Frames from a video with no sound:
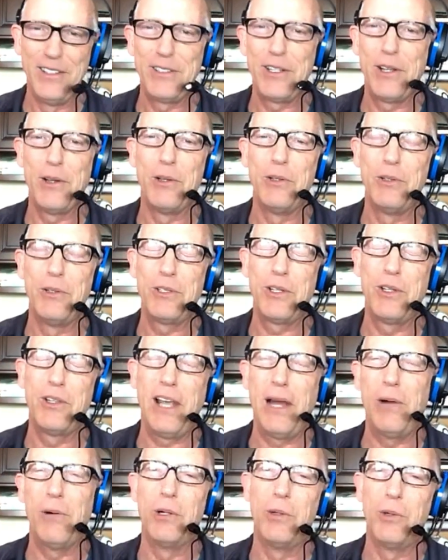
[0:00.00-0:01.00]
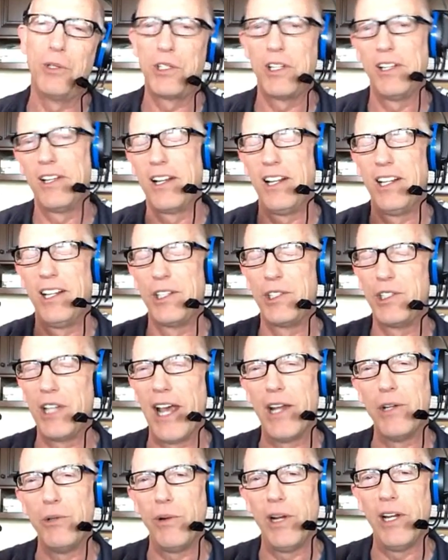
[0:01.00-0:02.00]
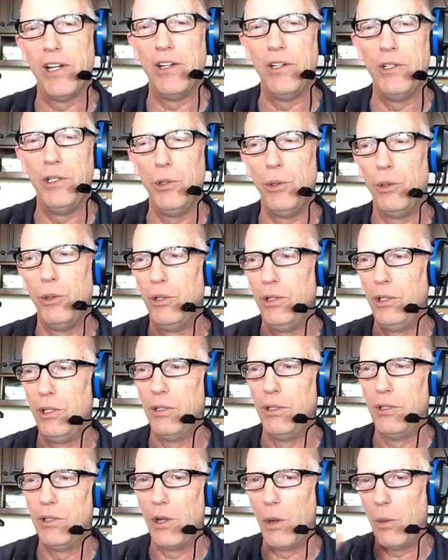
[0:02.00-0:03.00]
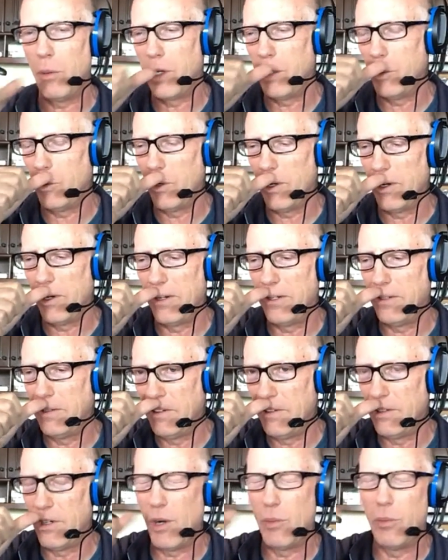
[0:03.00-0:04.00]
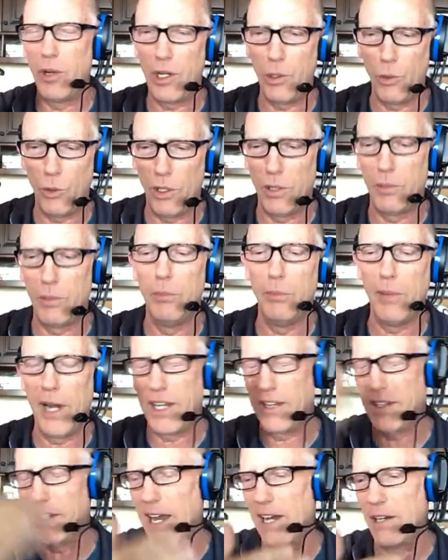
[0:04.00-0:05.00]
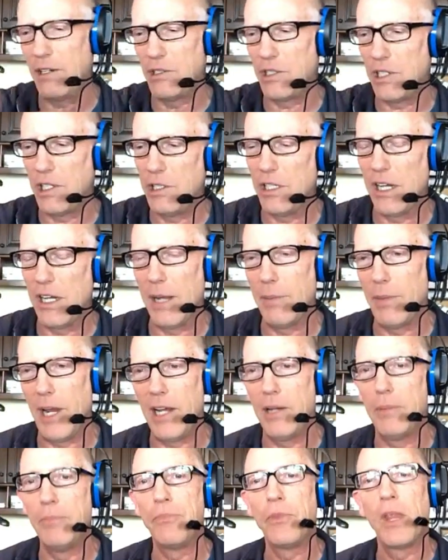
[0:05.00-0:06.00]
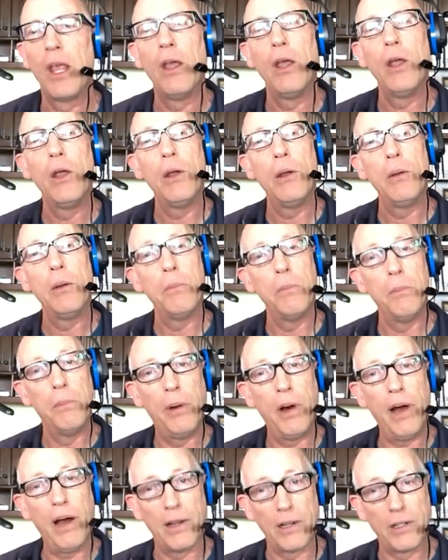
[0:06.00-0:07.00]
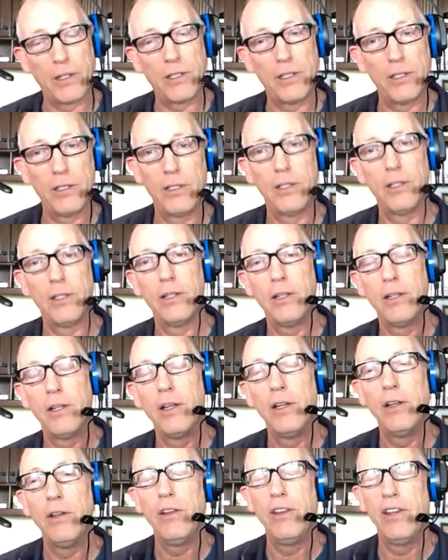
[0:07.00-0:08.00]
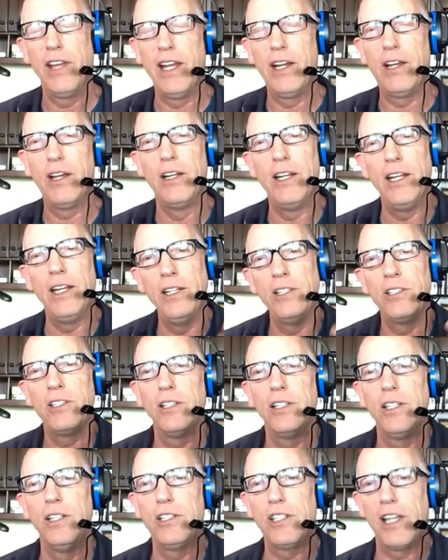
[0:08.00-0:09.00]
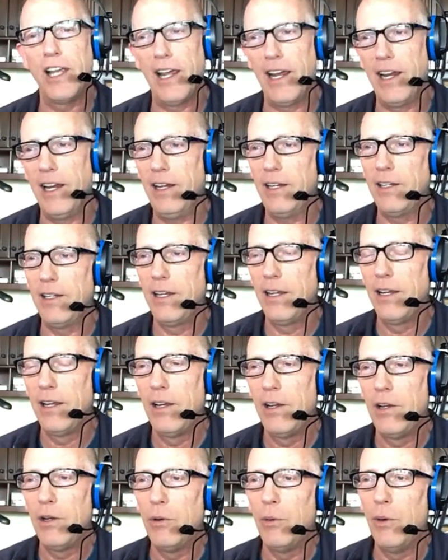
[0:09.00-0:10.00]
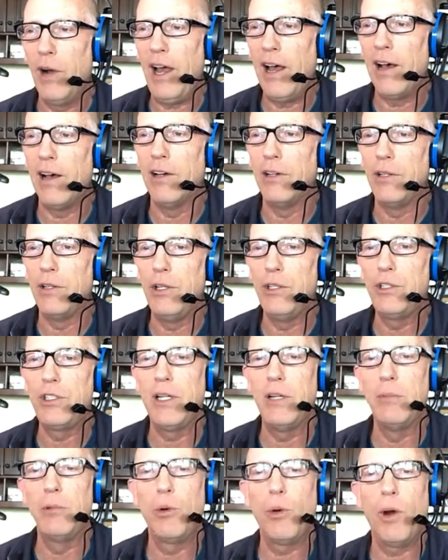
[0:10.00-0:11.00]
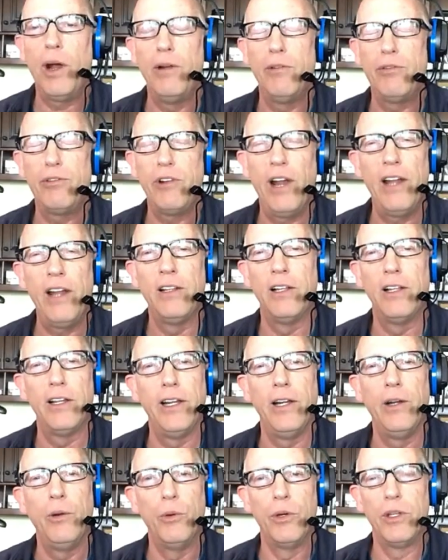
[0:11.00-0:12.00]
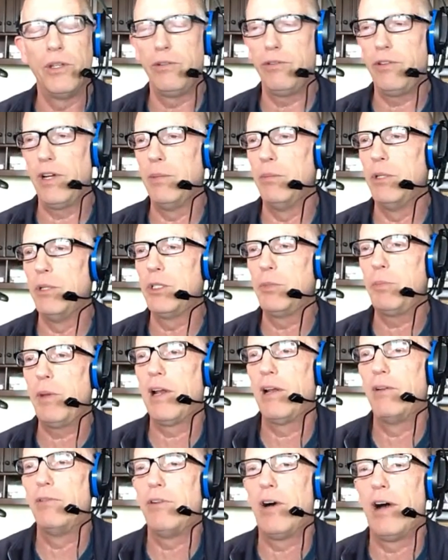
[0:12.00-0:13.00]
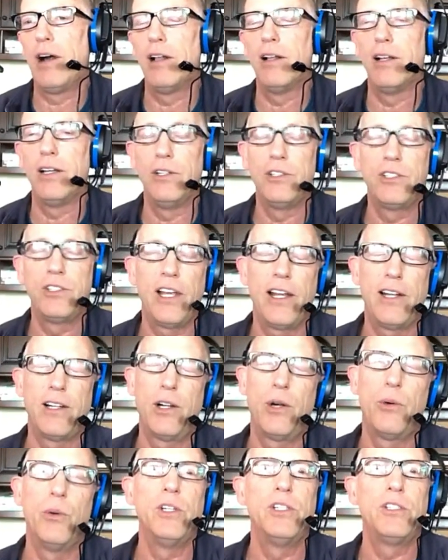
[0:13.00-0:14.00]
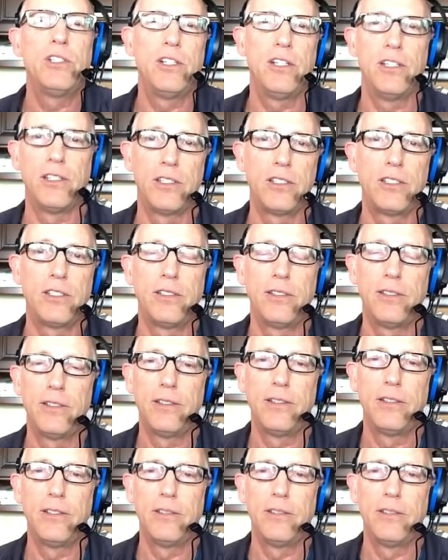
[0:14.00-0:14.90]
So, so that one was a little exaggerated. You, you, nobody would nobody would make the accusation I made, but they could easily say, "Well, you seem quite friendly with a famous pedophile. Is that a coincidence?"